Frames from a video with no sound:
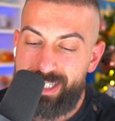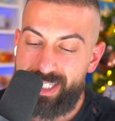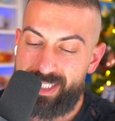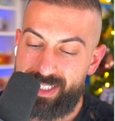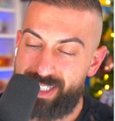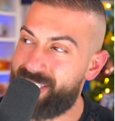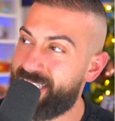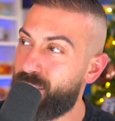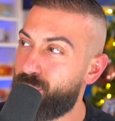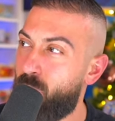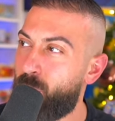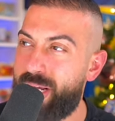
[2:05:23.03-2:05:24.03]
This is a
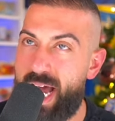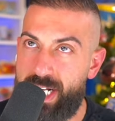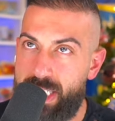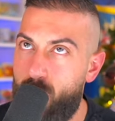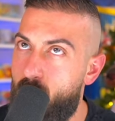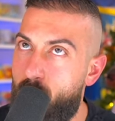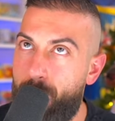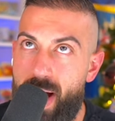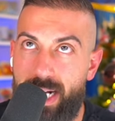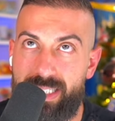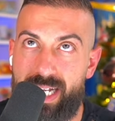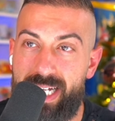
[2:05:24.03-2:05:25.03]
sealed one. We got to do a whole
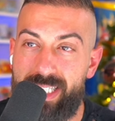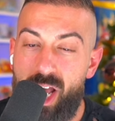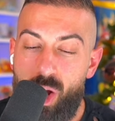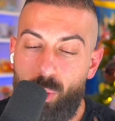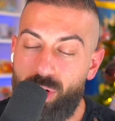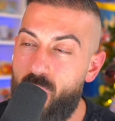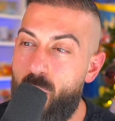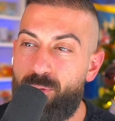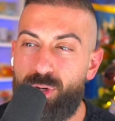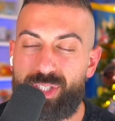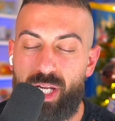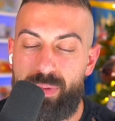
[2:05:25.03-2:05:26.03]
box, guys. We're going
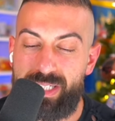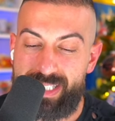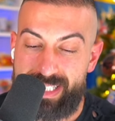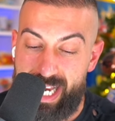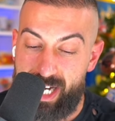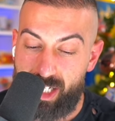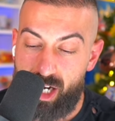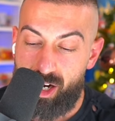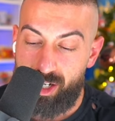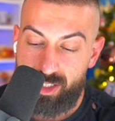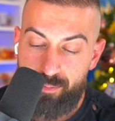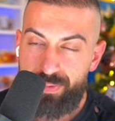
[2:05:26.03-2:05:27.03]
for some insane
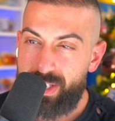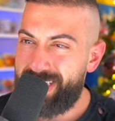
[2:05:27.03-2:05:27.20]
cards.